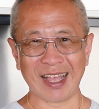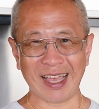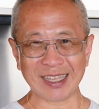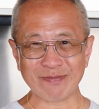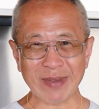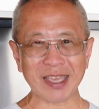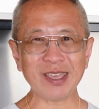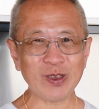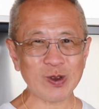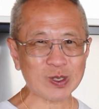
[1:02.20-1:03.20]
It's
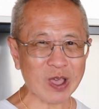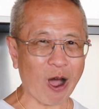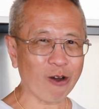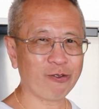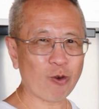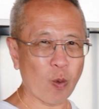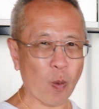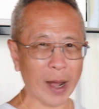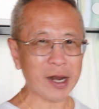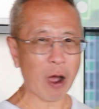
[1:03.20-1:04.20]
making use of
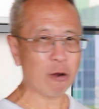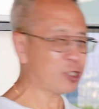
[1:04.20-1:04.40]
one whole